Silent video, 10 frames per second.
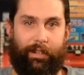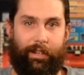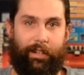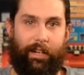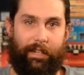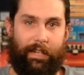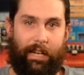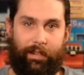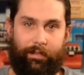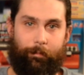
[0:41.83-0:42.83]
And then I
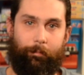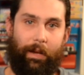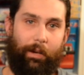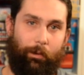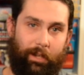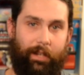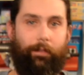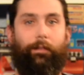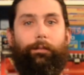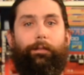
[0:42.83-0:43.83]
got some buy one get
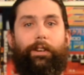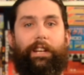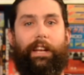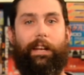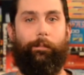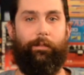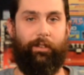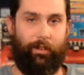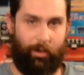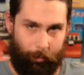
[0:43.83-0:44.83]
one free games
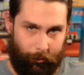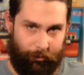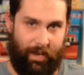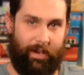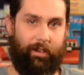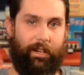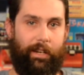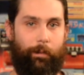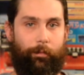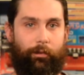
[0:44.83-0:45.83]
and a couple Saturn
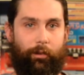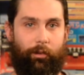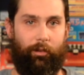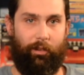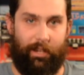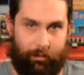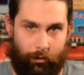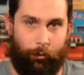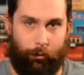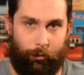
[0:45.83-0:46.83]
games. So let's
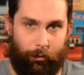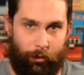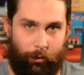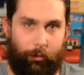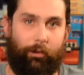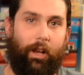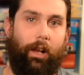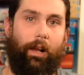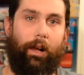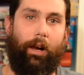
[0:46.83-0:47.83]
go through those.
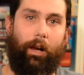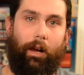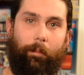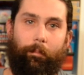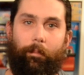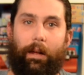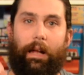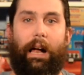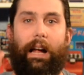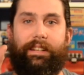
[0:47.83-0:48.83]

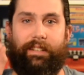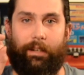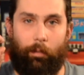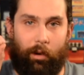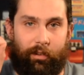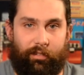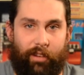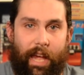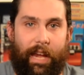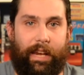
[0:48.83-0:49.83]
I did want to
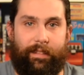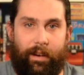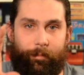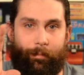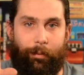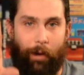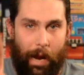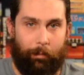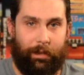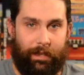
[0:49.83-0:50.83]
say that I'm
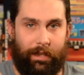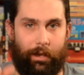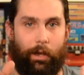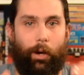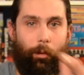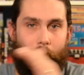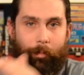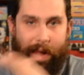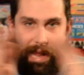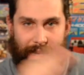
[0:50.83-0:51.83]
probably going to go
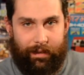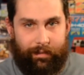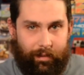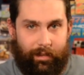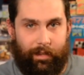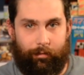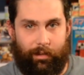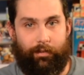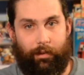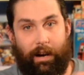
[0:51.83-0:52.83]
back to the
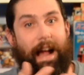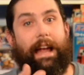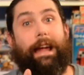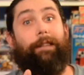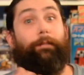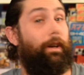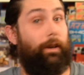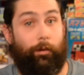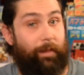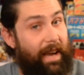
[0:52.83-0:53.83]
original, or I am going to
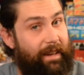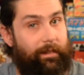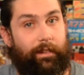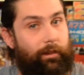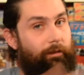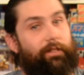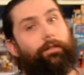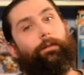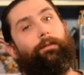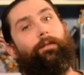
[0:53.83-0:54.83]
go back to the
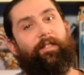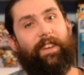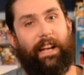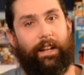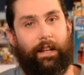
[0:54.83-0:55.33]
original format.